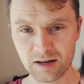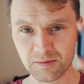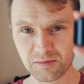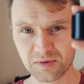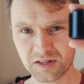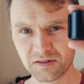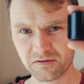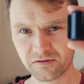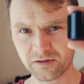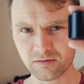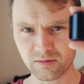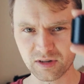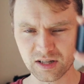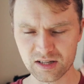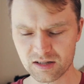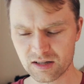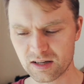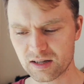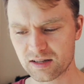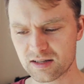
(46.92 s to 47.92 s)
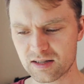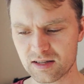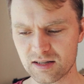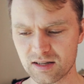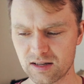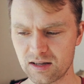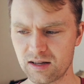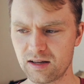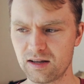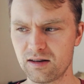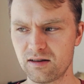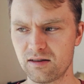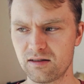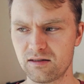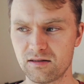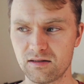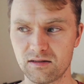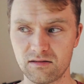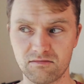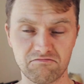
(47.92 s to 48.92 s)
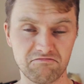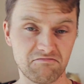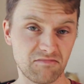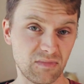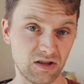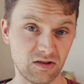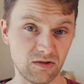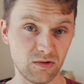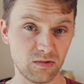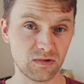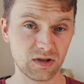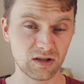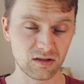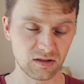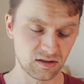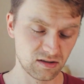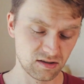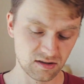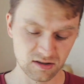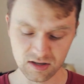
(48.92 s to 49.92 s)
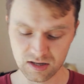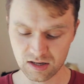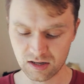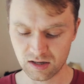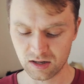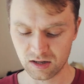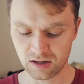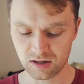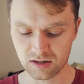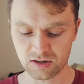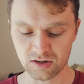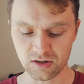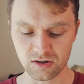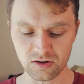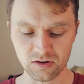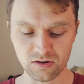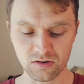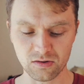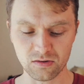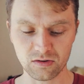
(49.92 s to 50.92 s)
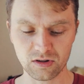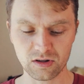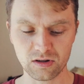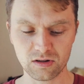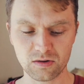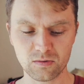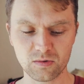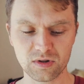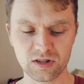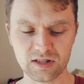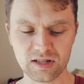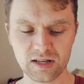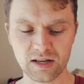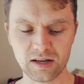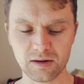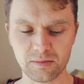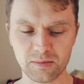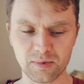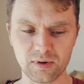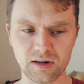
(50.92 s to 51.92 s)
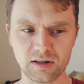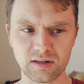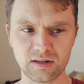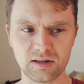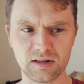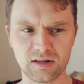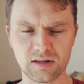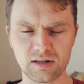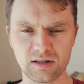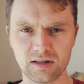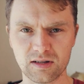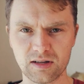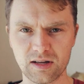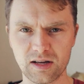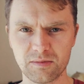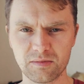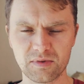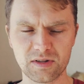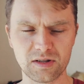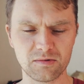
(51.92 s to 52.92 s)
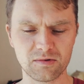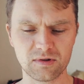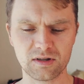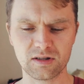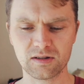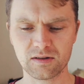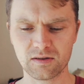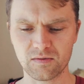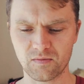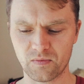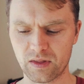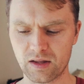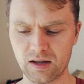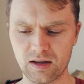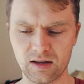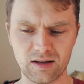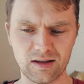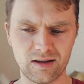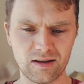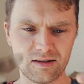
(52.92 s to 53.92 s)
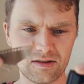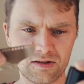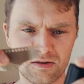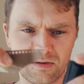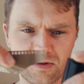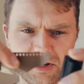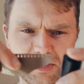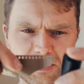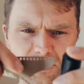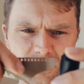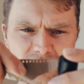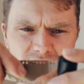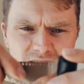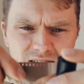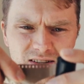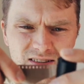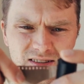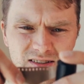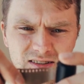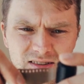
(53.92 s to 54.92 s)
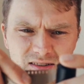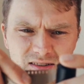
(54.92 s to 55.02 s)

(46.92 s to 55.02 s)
empty film cassette and a new one. So you're gonna want to take apart the empty one, and so that you can